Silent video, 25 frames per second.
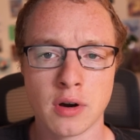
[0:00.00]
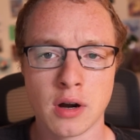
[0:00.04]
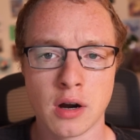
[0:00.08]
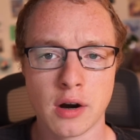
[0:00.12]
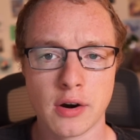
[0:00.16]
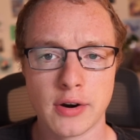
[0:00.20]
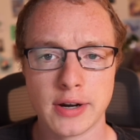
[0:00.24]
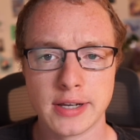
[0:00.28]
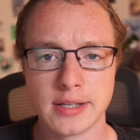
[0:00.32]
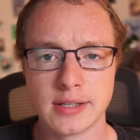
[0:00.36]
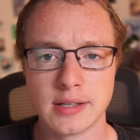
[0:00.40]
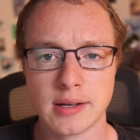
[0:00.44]

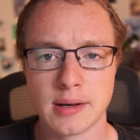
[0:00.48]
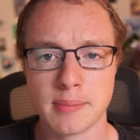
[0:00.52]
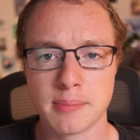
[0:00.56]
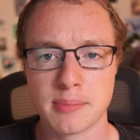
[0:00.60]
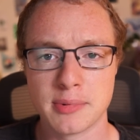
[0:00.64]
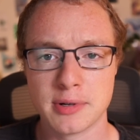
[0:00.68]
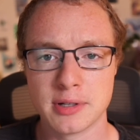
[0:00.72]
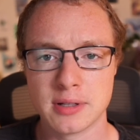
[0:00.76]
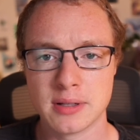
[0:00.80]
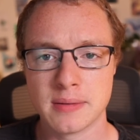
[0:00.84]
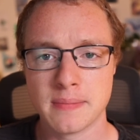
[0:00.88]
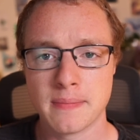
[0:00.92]
our
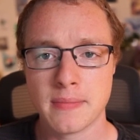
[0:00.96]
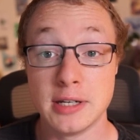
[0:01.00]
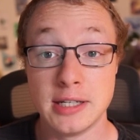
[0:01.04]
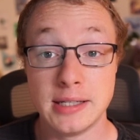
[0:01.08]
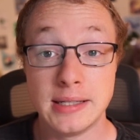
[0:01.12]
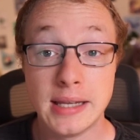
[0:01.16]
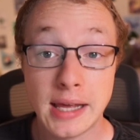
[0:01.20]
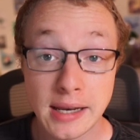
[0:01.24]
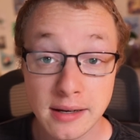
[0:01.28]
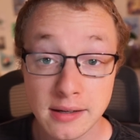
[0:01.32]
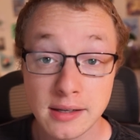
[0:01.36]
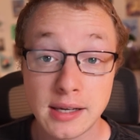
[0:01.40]
example. But
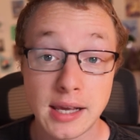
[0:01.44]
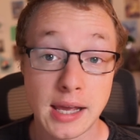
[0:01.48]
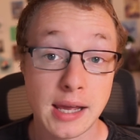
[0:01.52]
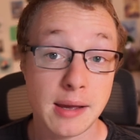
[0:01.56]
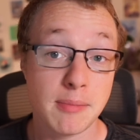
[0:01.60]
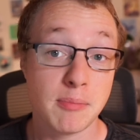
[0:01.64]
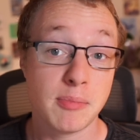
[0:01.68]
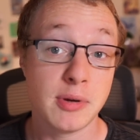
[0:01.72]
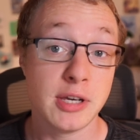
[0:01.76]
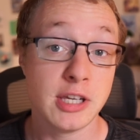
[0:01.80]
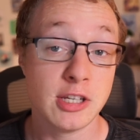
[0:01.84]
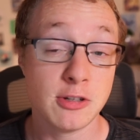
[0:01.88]
then
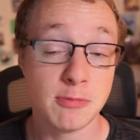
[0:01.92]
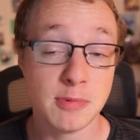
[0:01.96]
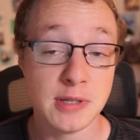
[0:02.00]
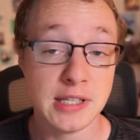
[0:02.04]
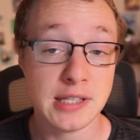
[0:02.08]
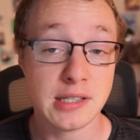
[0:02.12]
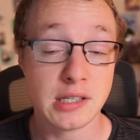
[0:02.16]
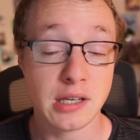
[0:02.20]
came PHP